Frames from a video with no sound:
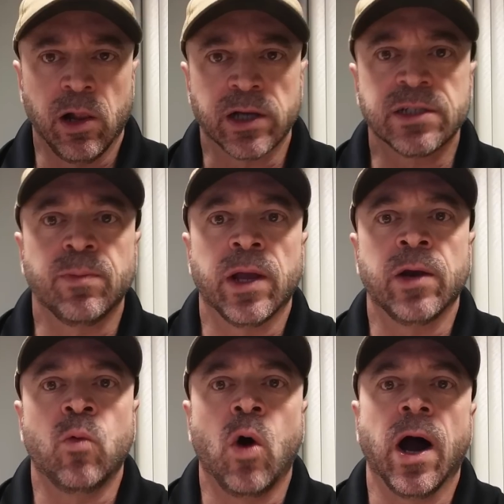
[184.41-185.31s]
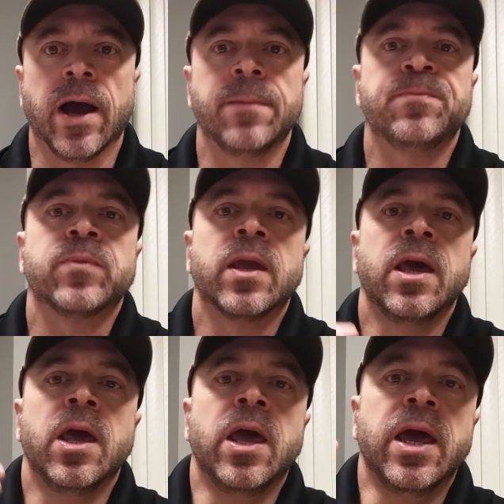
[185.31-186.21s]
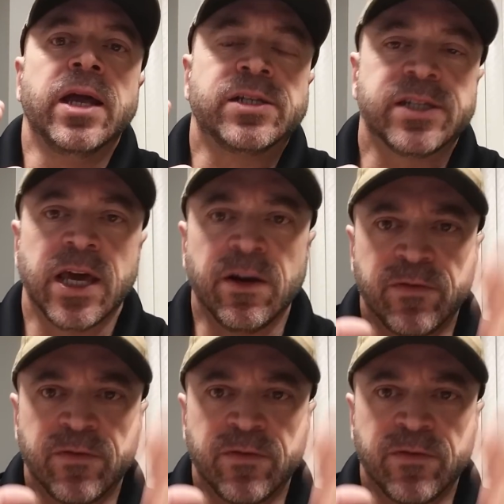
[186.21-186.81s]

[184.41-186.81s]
i'll explain why Instead